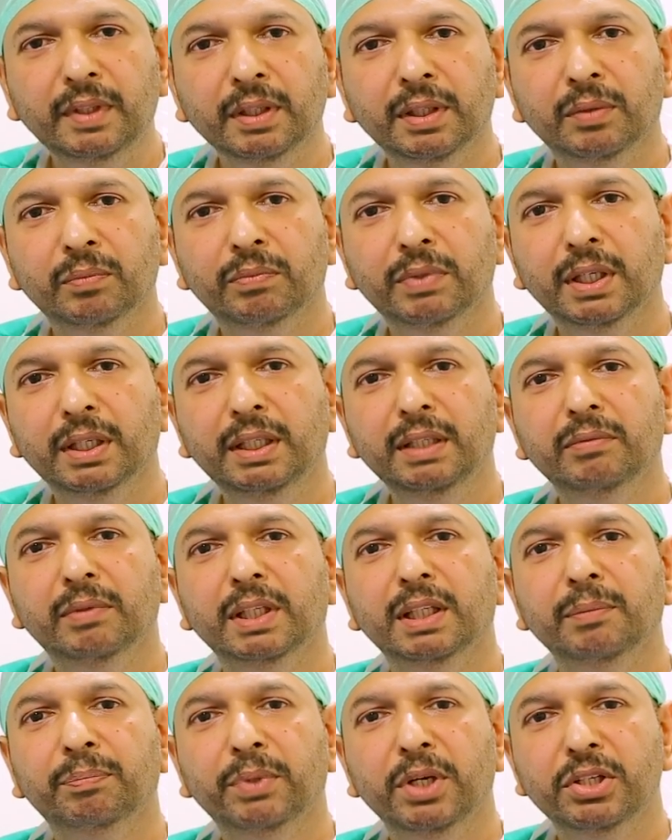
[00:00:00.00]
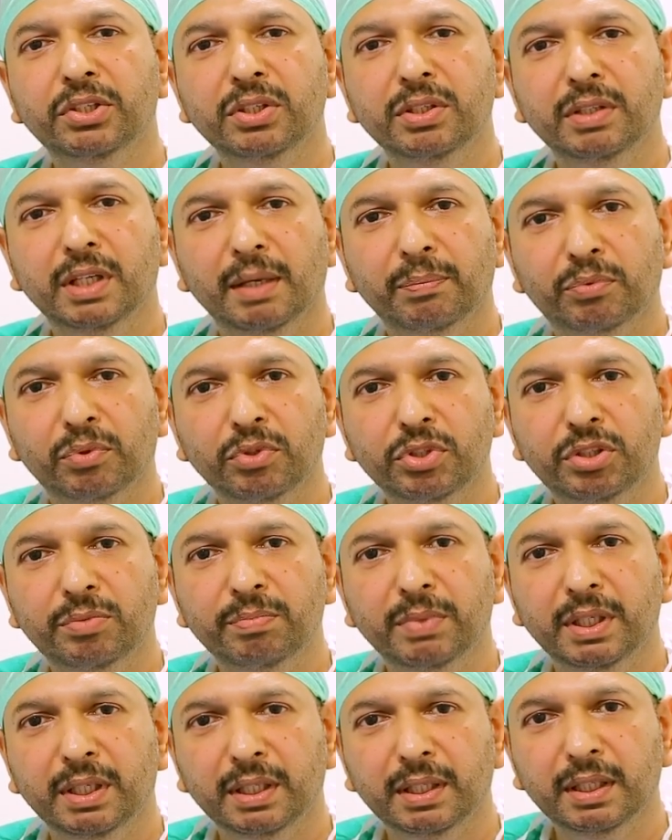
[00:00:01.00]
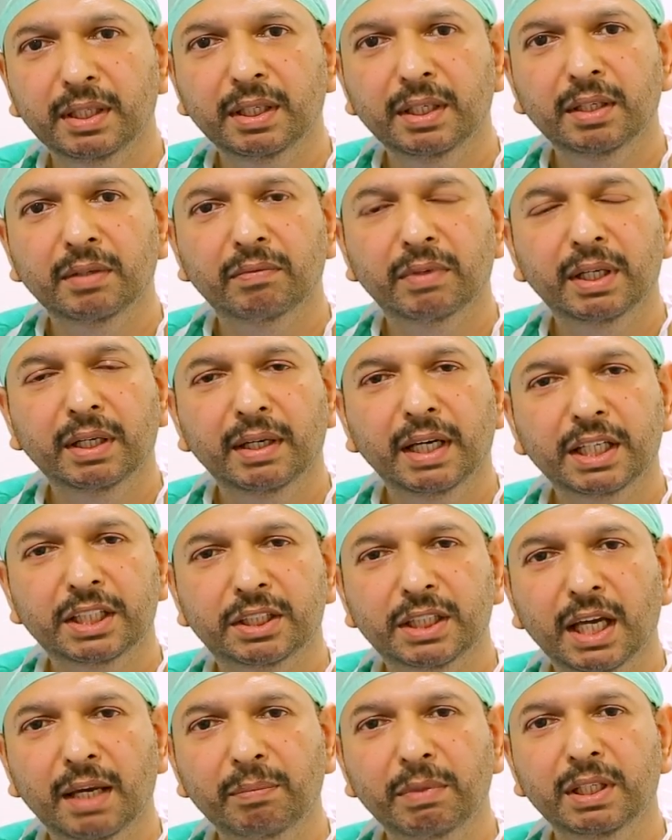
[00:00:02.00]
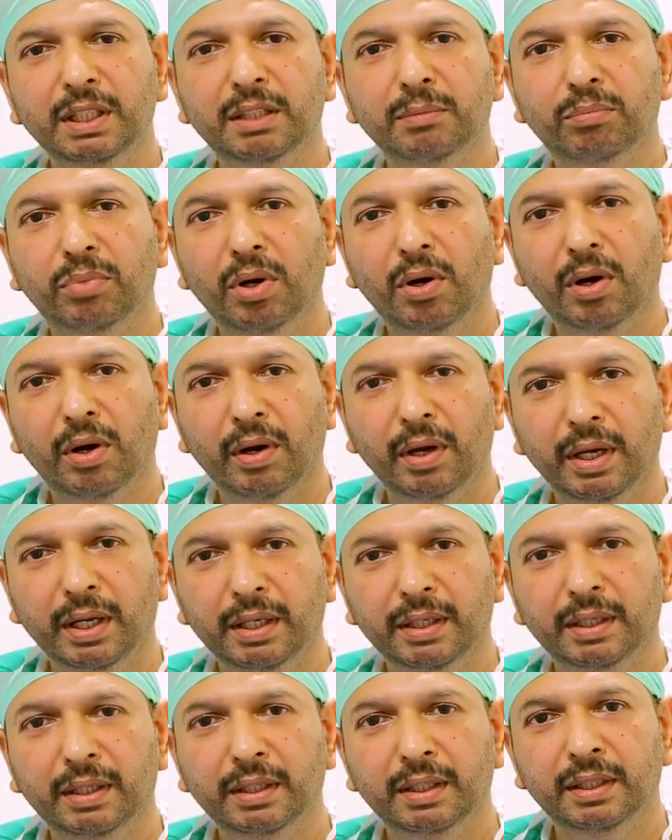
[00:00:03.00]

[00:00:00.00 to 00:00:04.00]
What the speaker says: And when the patient approached me, when I examined the boy,